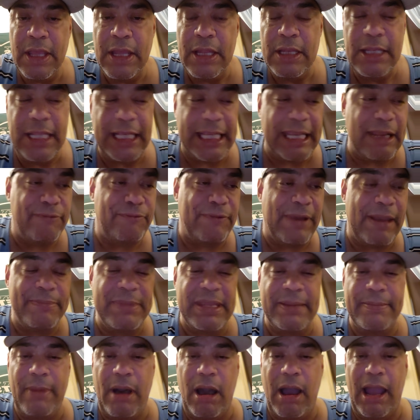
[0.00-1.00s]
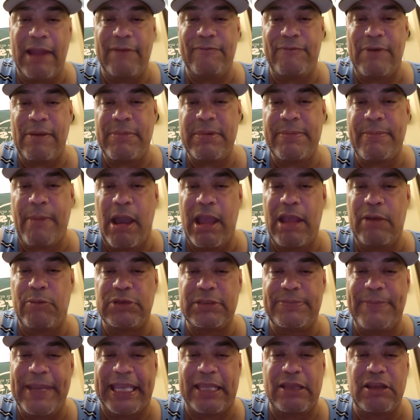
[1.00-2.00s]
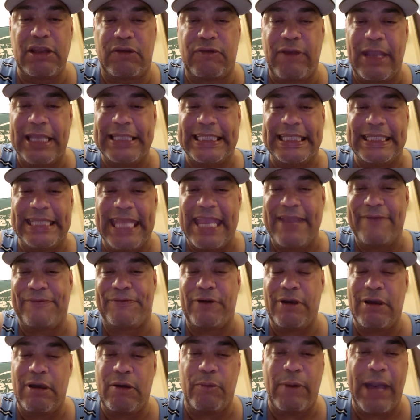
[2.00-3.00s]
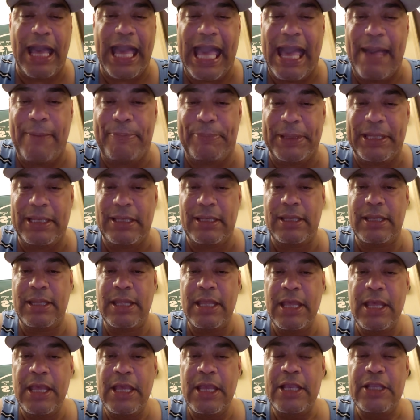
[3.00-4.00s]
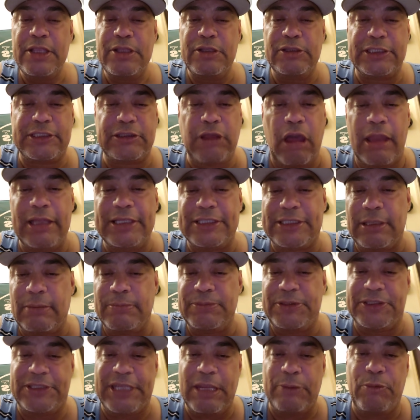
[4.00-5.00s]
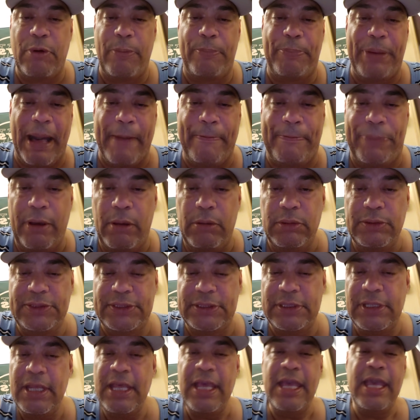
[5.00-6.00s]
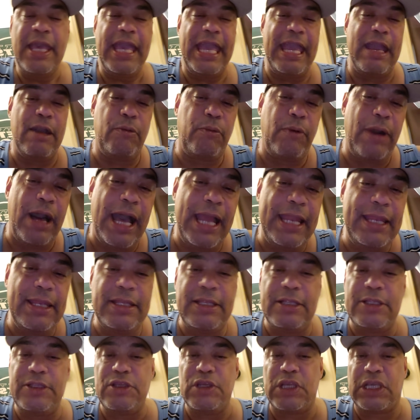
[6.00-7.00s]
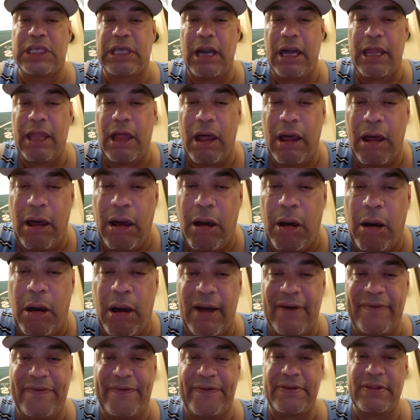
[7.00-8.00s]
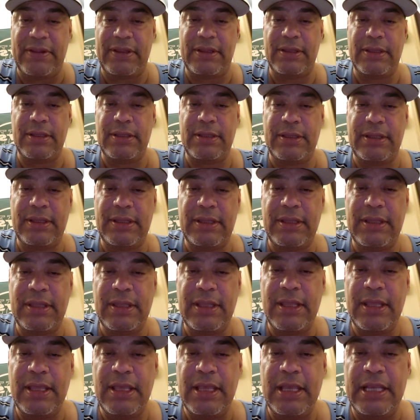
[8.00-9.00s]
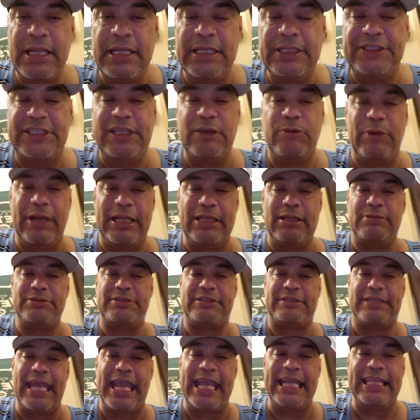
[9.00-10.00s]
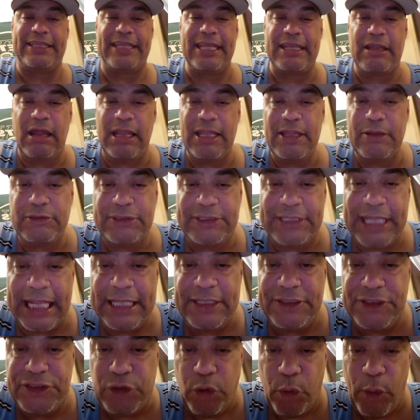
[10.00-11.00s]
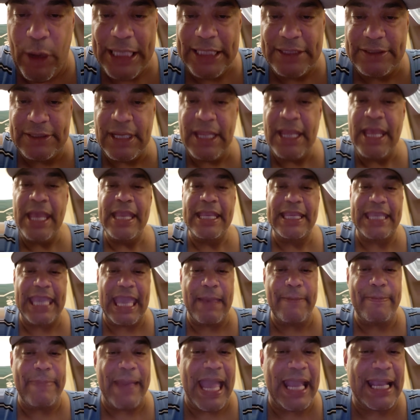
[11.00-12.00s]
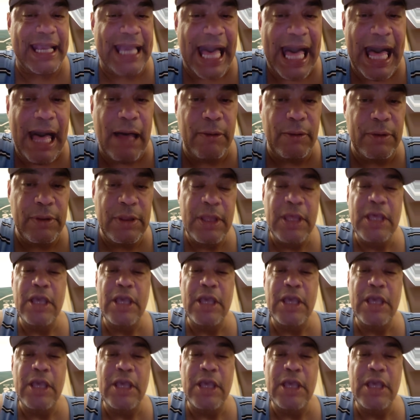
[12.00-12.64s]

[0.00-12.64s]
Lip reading: Look at Remy Martin. Remy Martin was making a crazy name for her. What happened? You started some shit with Papoose, and what? You cut her off. She went upstate, did her little 10 joints, came back out.